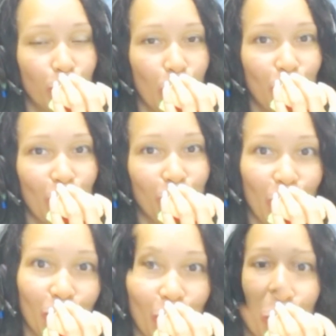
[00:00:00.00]

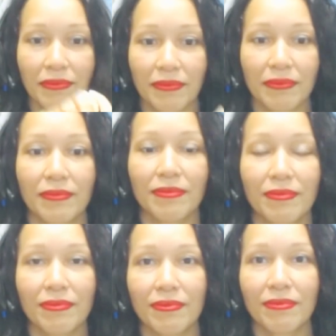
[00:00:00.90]

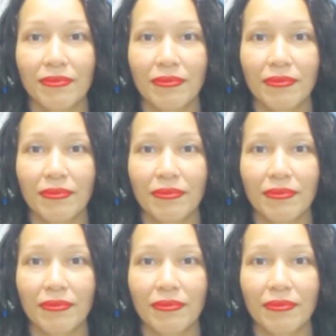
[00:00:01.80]
(silence)